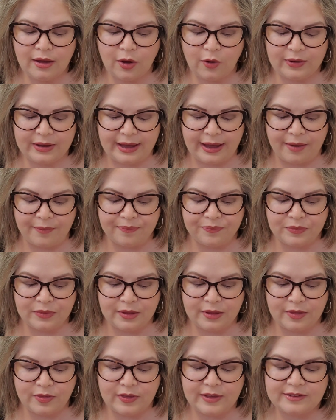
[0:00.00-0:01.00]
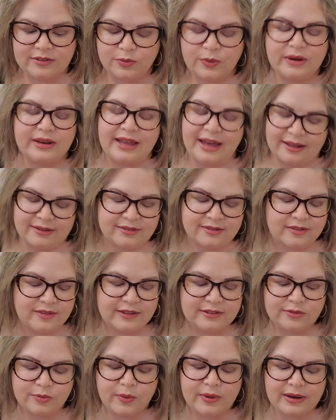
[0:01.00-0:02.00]
Okay, this one, yes,
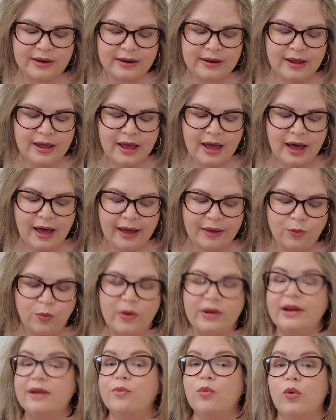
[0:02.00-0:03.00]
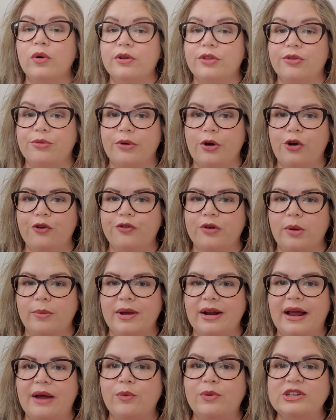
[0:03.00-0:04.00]
this one, I wanted more throw from
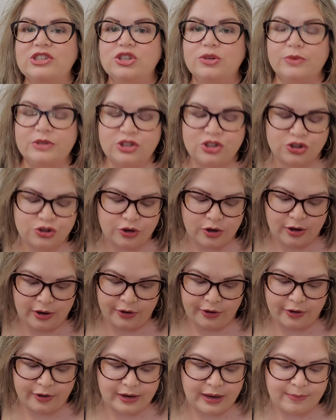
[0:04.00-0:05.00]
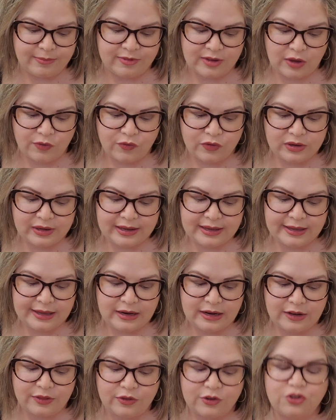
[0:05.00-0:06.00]
it. I wish it was stronger. I'm definitely
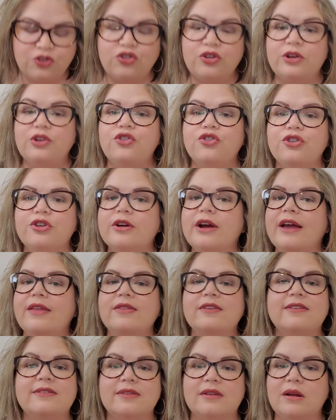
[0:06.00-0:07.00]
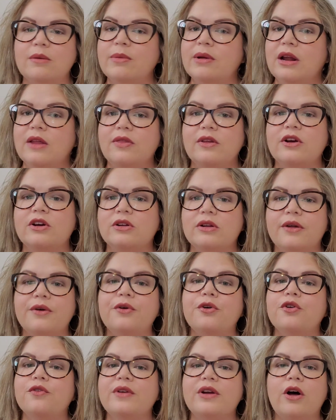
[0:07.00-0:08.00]
getting the ginger and the cinnamon and the
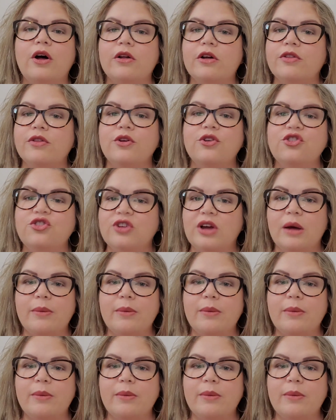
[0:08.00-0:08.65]
clove and all of those